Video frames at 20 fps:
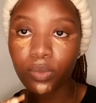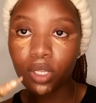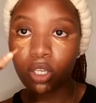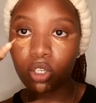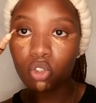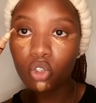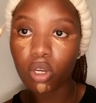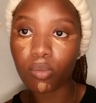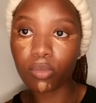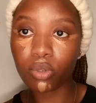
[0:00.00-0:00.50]

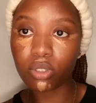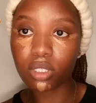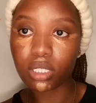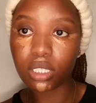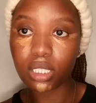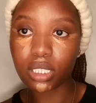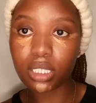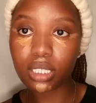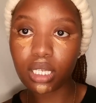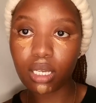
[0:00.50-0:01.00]
So I'm using
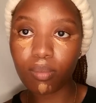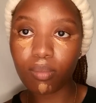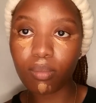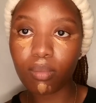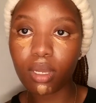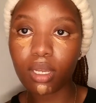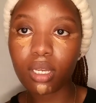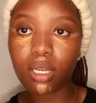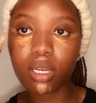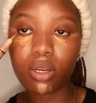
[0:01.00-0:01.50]
the same
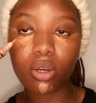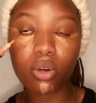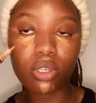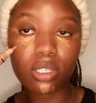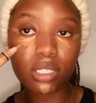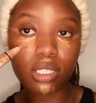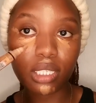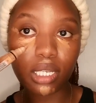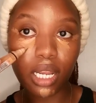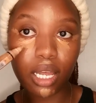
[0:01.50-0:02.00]

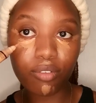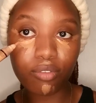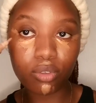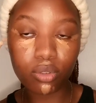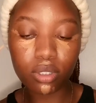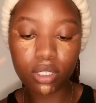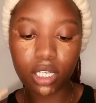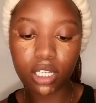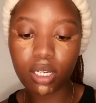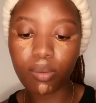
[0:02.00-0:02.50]
concealer I've
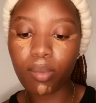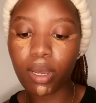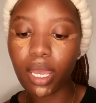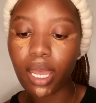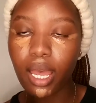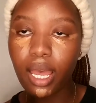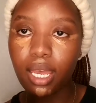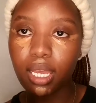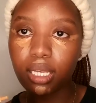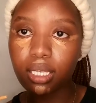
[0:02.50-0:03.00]
used under my
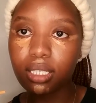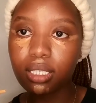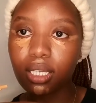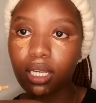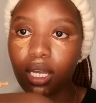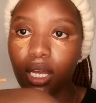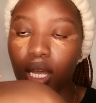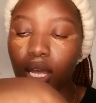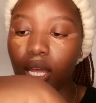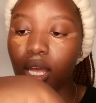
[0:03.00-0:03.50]
eyes.
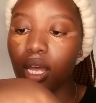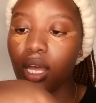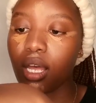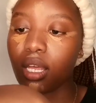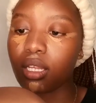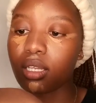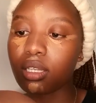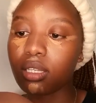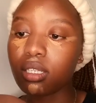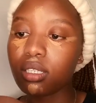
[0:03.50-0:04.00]

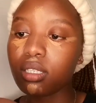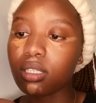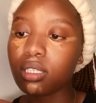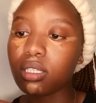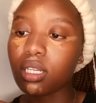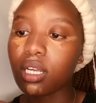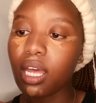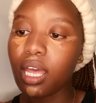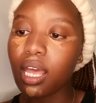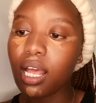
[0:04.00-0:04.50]
This is
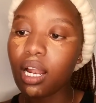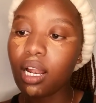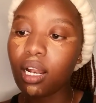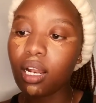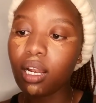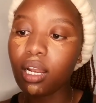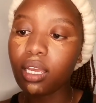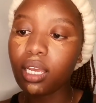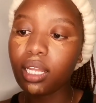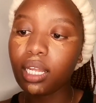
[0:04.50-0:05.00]
the
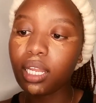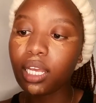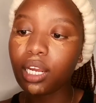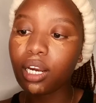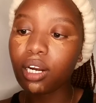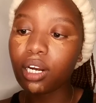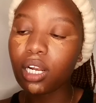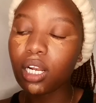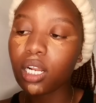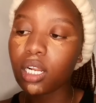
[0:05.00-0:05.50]
LA
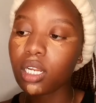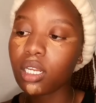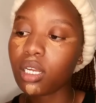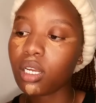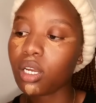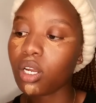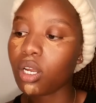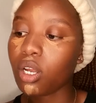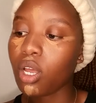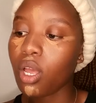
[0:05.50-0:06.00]
Girl
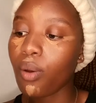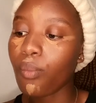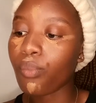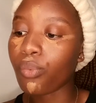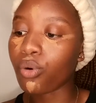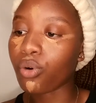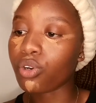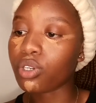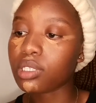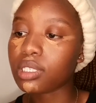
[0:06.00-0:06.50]

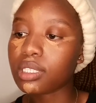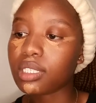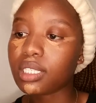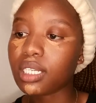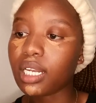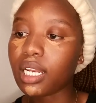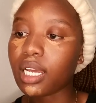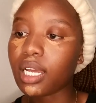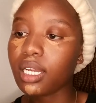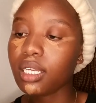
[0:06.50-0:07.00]
Pro
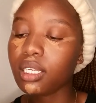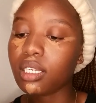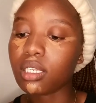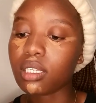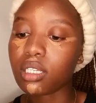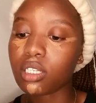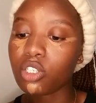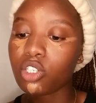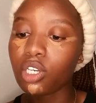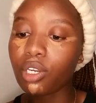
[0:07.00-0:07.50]
Concealer in
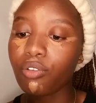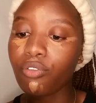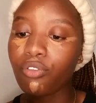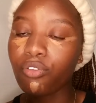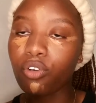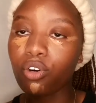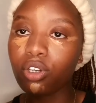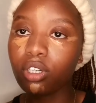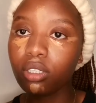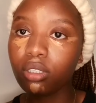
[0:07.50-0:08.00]
the shade
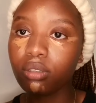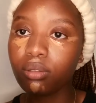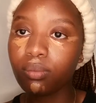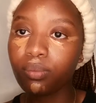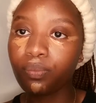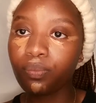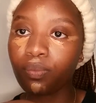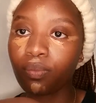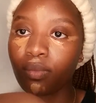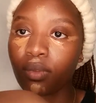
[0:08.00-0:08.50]
Fawn.
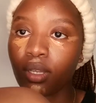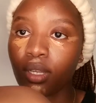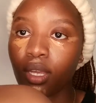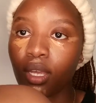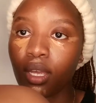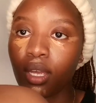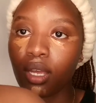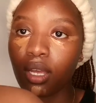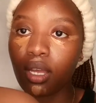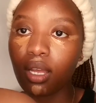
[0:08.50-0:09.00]

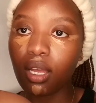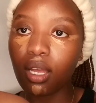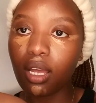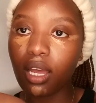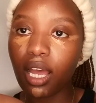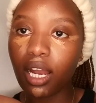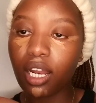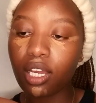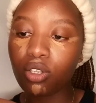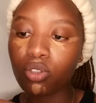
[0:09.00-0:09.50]

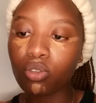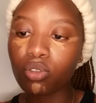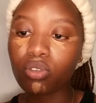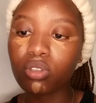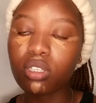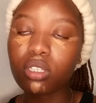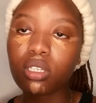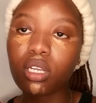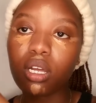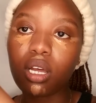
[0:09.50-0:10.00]
I like to
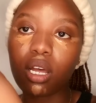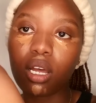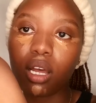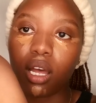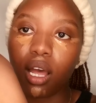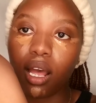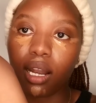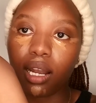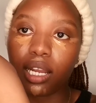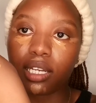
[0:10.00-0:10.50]
use
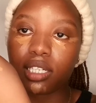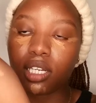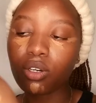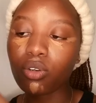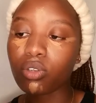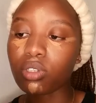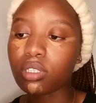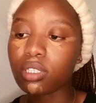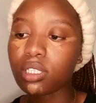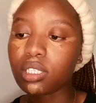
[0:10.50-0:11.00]
a lighter
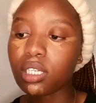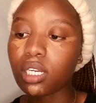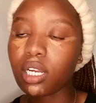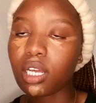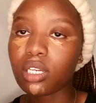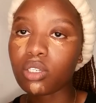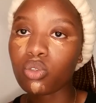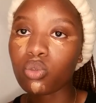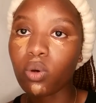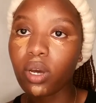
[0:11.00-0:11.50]
concealer
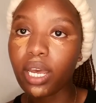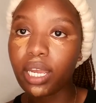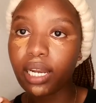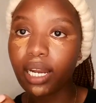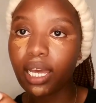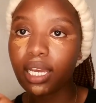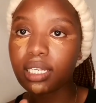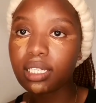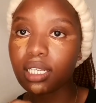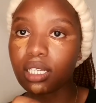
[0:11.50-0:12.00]
to
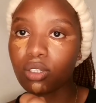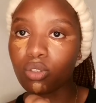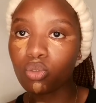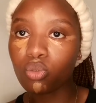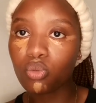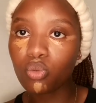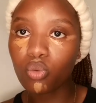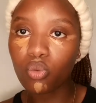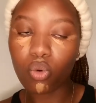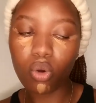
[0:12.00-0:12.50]
highlight and
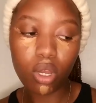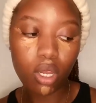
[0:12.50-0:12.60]
to